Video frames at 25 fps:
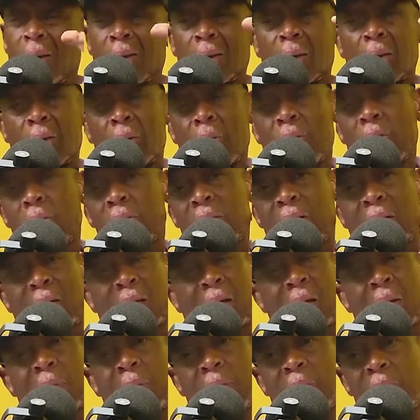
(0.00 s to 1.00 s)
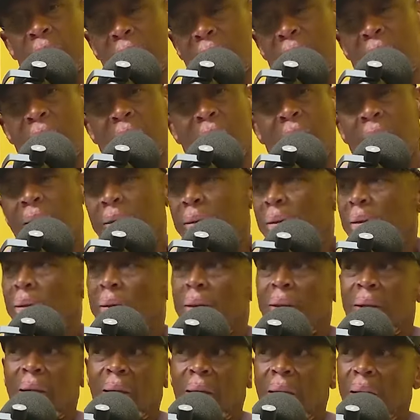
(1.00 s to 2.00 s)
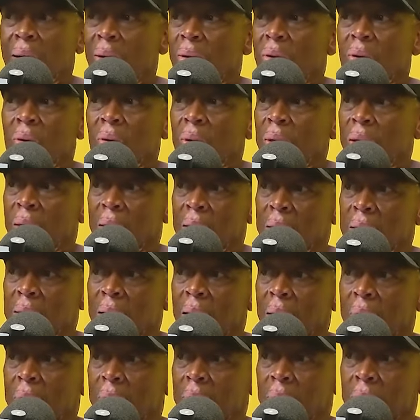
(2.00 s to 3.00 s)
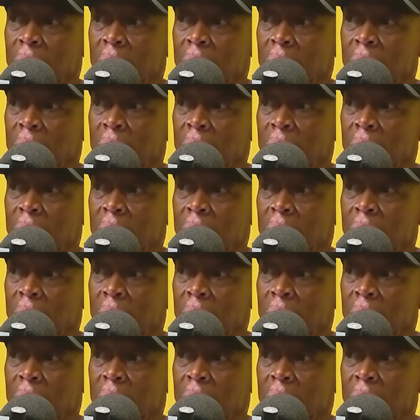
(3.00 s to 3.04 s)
You lose a game, you say unholy this time.